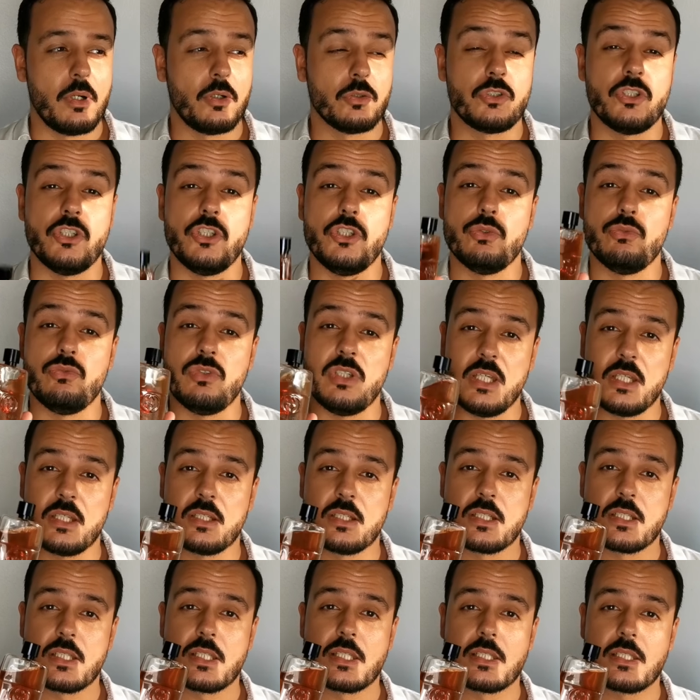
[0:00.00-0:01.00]
about the
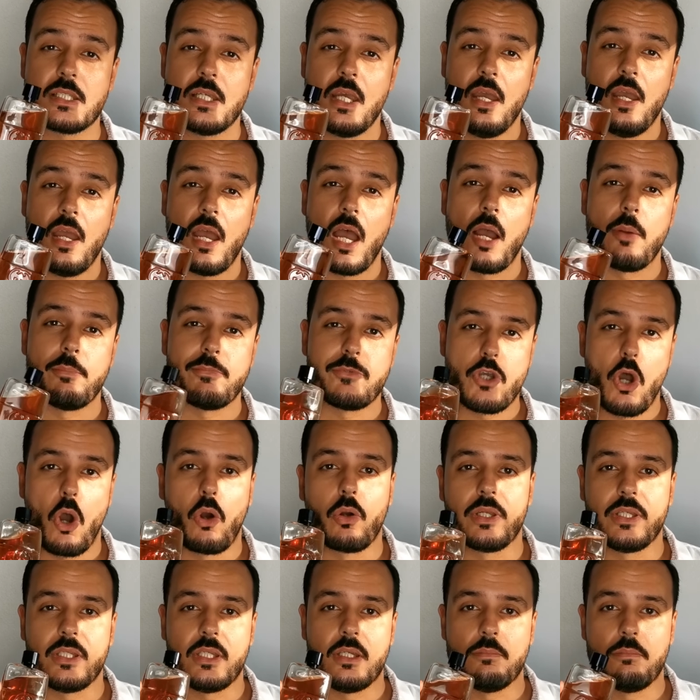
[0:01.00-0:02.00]
uniqueness. I'm
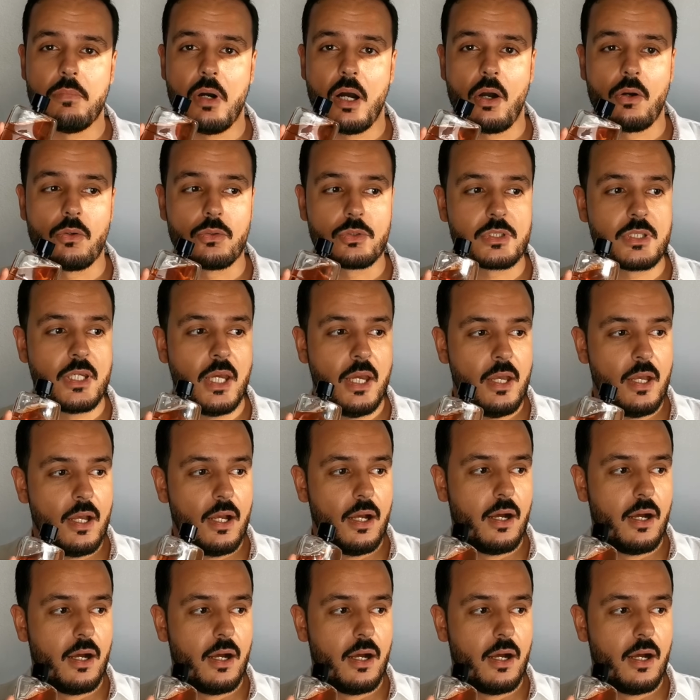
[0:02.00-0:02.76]
talking about